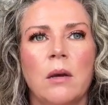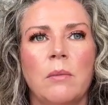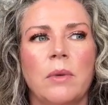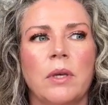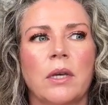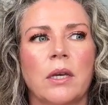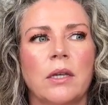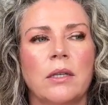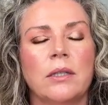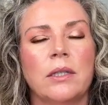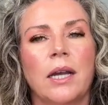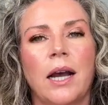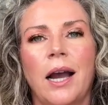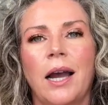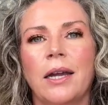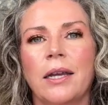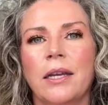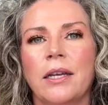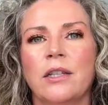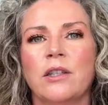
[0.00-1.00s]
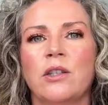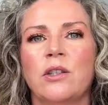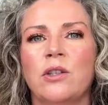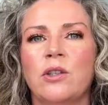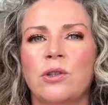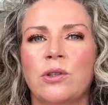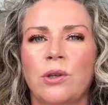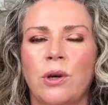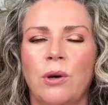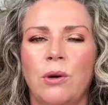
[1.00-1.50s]
because I get
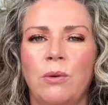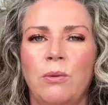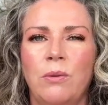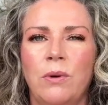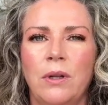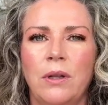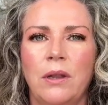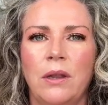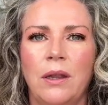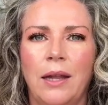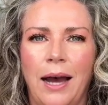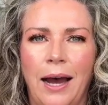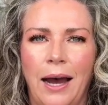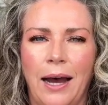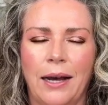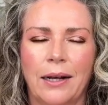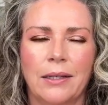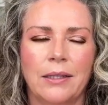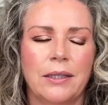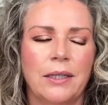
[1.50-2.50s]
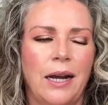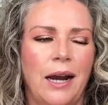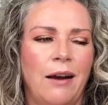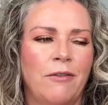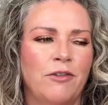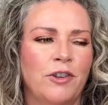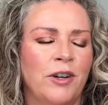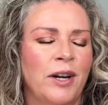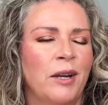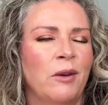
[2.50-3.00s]
so relaxed
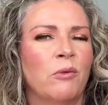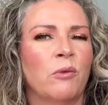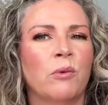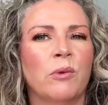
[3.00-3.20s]
after I